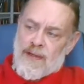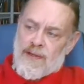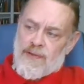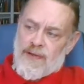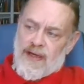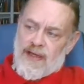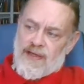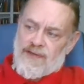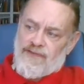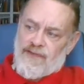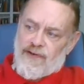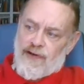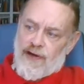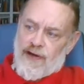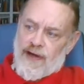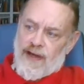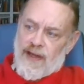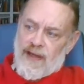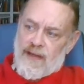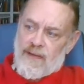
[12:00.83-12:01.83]

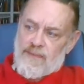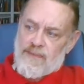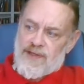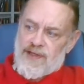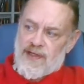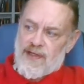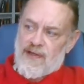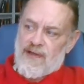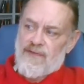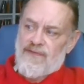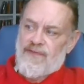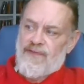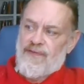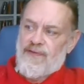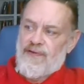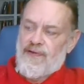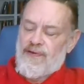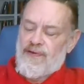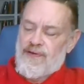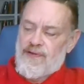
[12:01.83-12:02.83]
Transferring
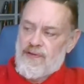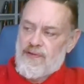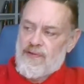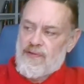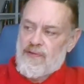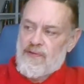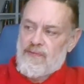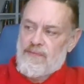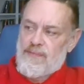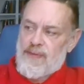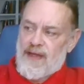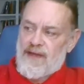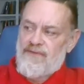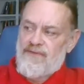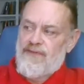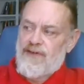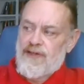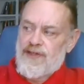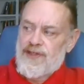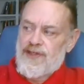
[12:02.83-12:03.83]
himself to
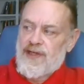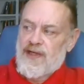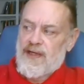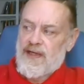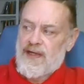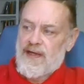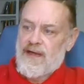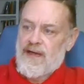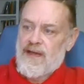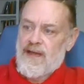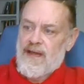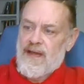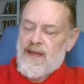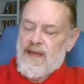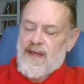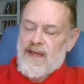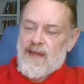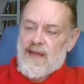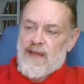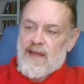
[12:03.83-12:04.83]
Bedfordshire,
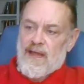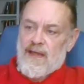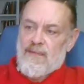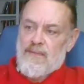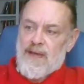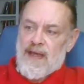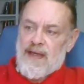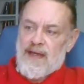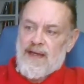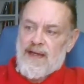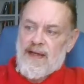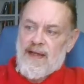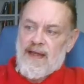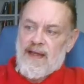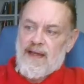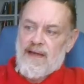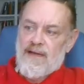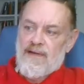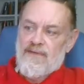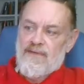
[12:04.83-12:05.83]
he made an
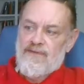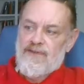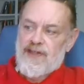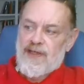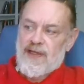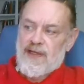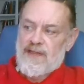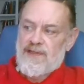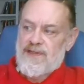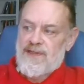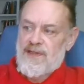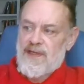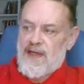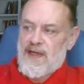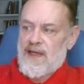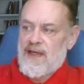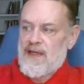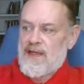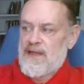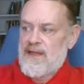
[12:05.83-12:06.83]
end of
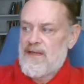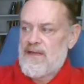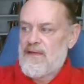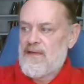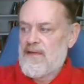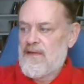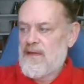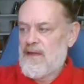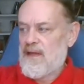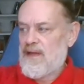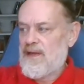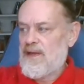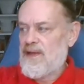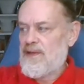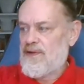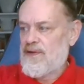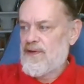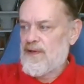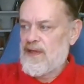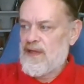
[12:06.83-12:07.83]
Chicksand,
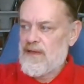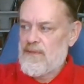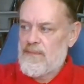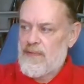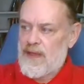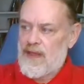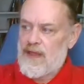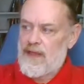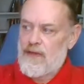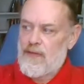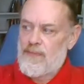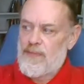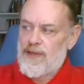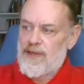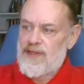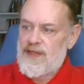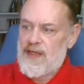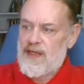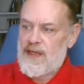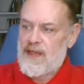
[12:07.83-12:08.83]
another
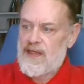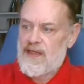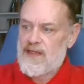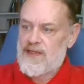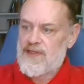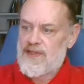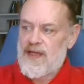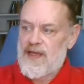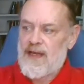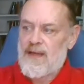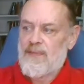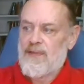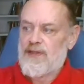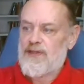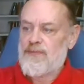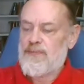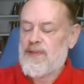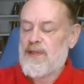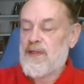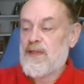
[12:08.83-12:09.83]
Gilbertine
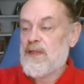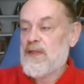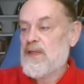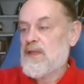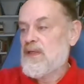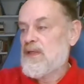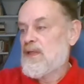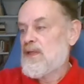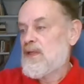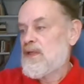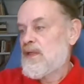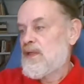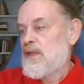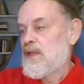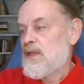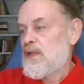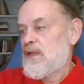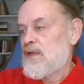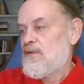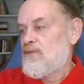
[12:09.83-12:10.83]
establishment,
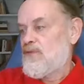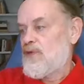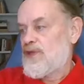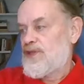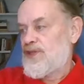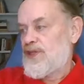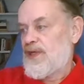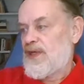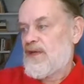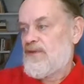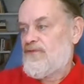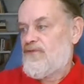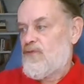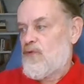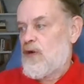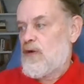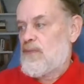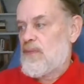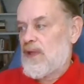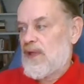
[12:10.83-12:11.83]
of which he had
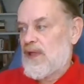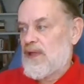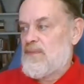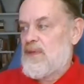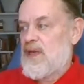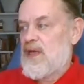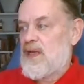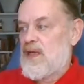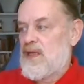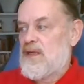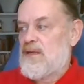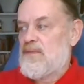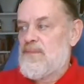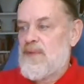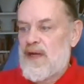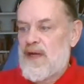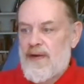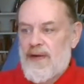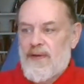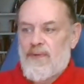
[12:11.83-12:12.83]
formerly made a
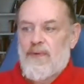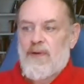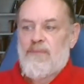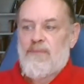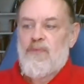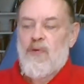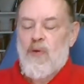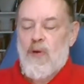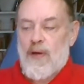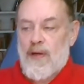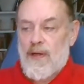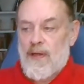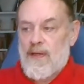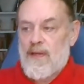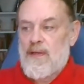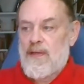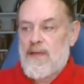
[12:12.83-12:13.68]
merry report.